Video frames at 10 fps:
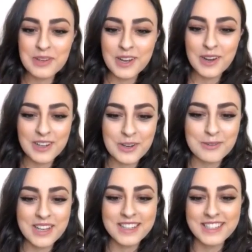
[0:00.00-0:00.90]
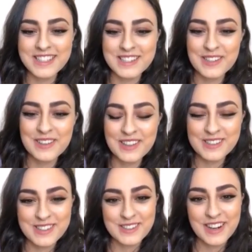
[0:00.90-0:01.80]
Our accommodation is so close;
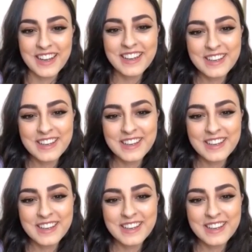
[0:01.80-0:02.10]
it's great.